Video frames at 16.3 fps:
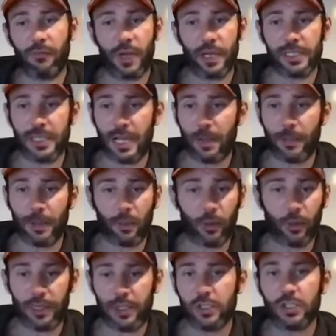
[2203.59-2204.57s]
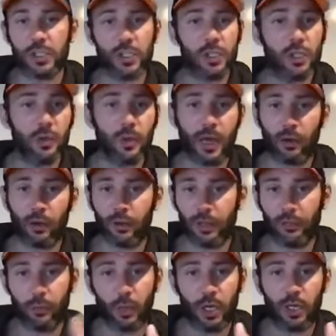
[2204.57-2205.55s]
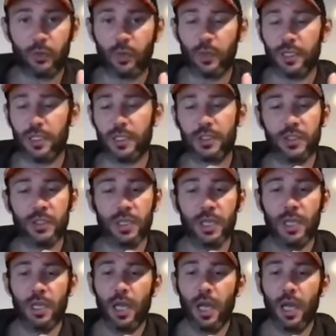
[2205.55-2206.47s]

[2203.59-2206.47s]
finding out about what they do, how long they've worked with us,